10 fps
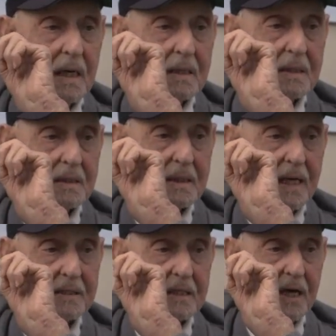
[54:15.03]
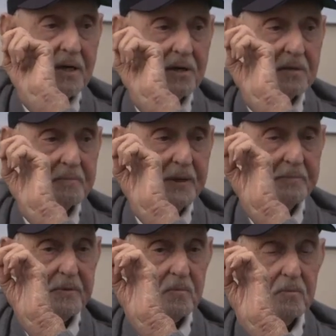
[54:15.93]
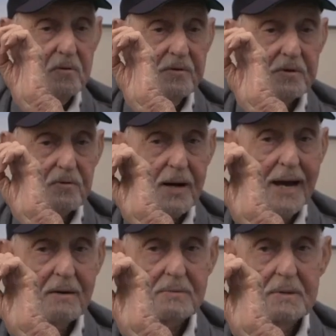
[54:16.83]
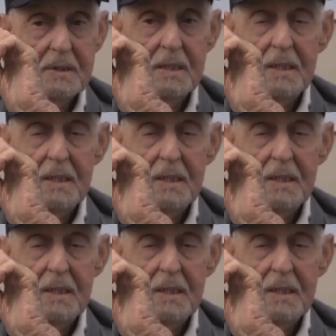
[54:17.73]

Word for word: and as I heard people moving around,